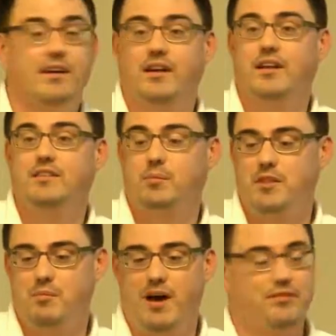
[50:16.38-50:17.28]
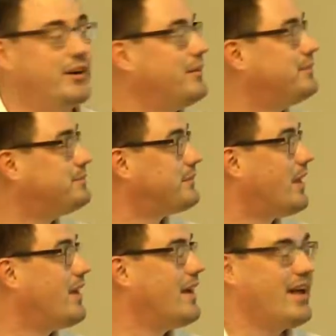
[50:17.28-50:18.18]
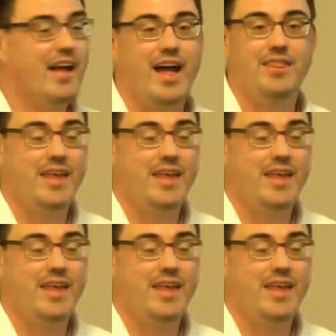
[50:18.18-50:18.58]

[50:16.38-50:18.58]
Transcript: It ends up in the buffer. And